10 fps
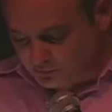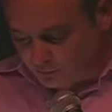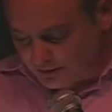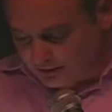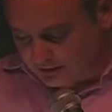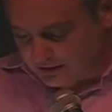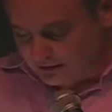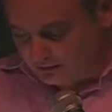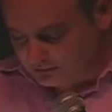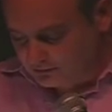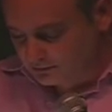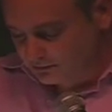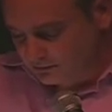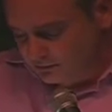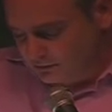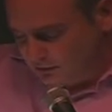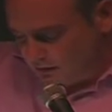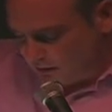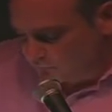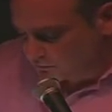away the air.
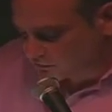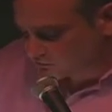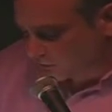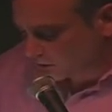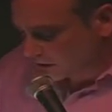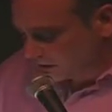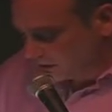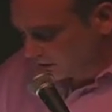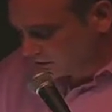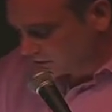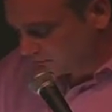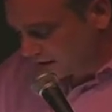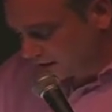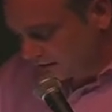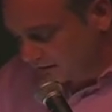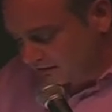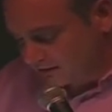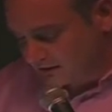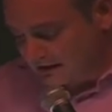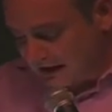"Have you been smoking in here, young man?"
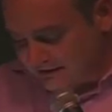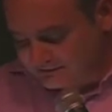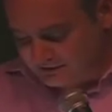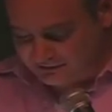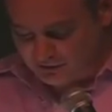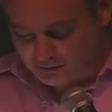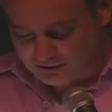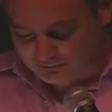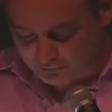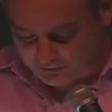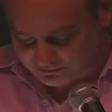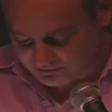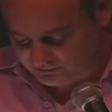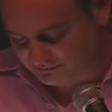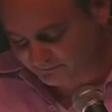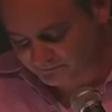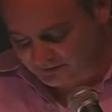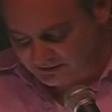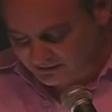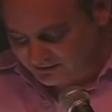he asked in this hokey voice.
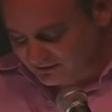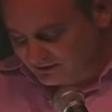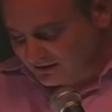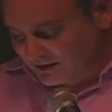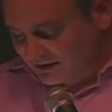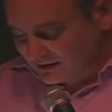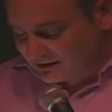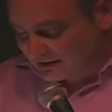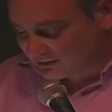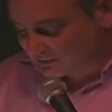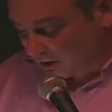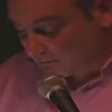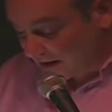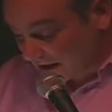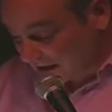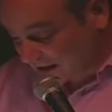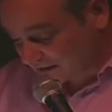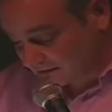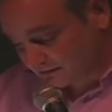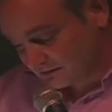Then he saw my
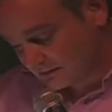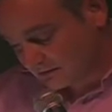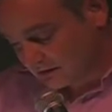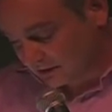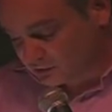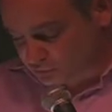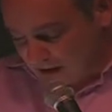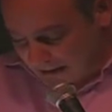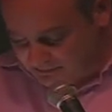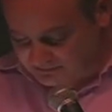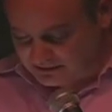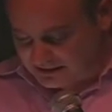hand, and he dragged me to the